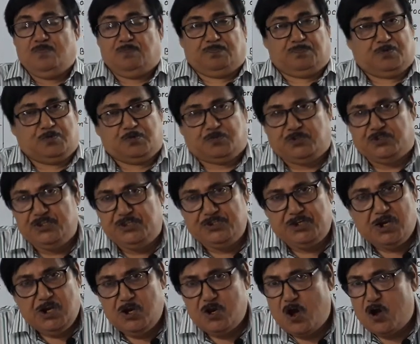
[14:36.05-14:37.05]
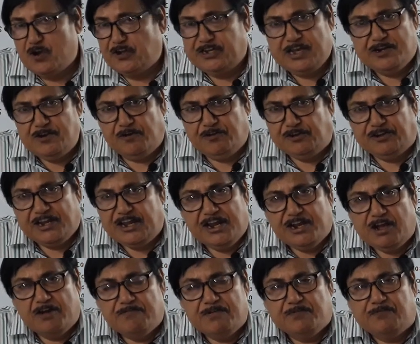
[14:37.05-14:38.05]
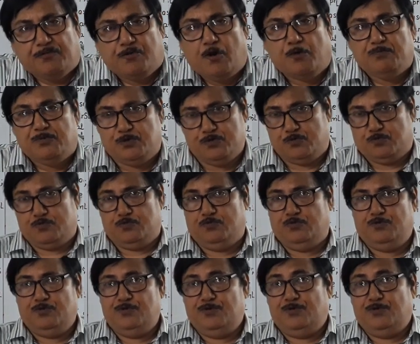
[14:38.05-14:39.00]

Procedural law cannot take away from you